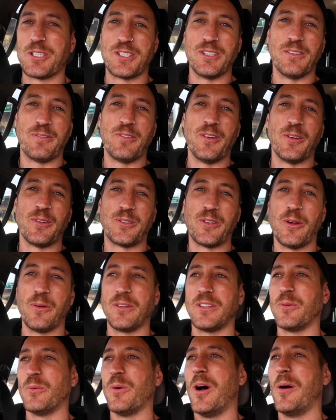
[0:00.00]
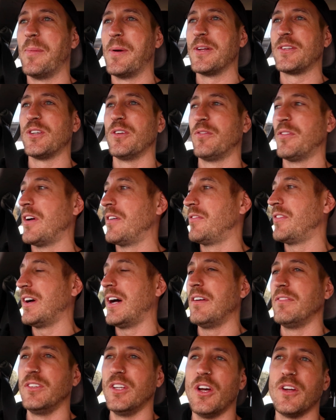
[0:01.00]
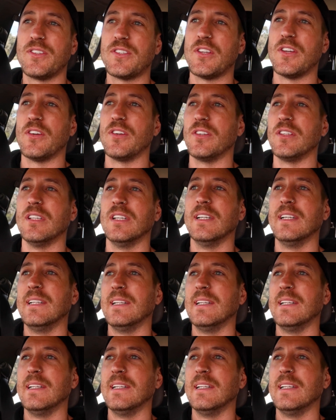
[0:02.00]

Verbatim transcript: Pushing the fuel through with a Walbro 255, no tune.